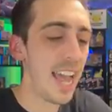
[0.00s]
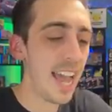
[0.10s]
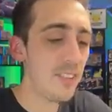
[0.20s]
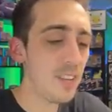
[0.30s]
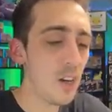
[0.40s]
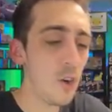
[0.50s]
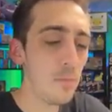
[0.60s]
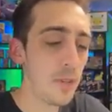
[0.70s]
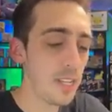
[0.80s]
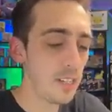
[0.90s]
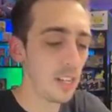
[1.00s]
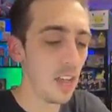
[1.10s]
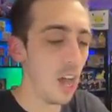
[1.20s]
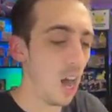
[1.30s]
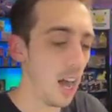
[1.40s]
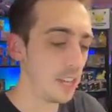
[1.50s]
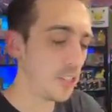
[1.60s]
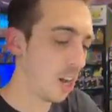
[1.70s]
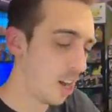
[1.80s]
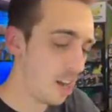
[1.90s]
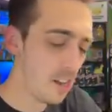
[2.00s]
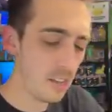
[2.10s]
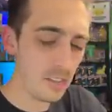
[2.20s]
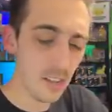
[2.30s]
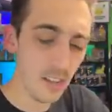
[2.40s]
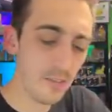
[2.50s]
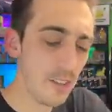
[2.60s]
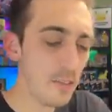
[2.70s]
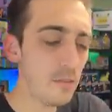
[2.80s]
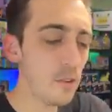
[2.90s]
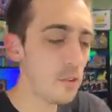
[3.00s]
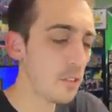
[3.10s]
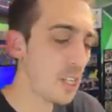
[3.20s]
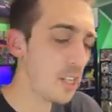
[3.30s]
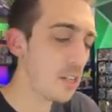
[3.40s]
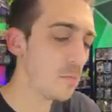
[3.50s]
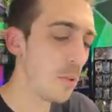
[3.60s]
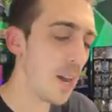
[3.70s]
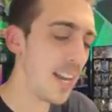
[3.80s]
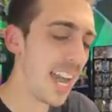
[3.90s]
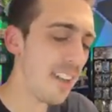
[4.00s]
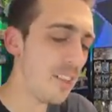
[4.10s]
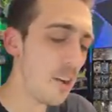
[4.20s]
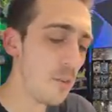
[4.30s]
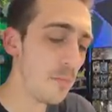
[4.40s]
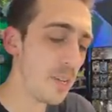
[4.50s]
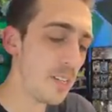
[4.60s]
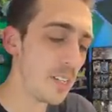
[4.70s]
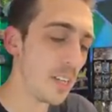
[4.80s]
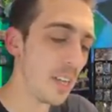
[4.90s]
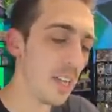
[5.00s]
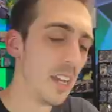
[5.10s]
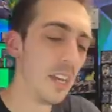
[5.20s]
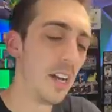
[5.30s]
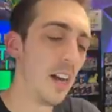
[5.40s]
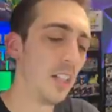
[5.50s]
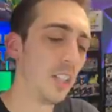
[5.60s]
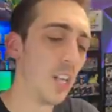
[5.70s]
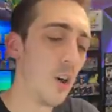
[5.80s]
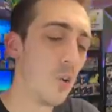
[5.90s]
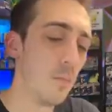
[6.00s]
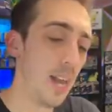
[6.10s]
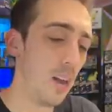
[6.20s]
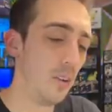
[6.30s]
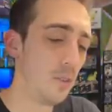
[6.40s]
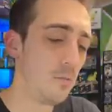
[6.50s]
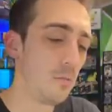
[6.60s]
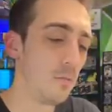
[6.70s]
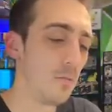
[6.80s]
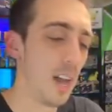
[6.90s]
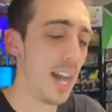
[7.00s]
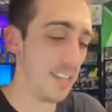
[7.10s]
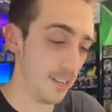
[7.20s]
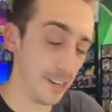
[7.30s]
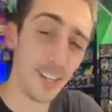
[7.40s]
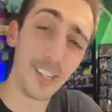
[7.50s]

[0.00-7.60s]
Haven't opened a ton of Vivid Voltage, but haven't opened a low amount either.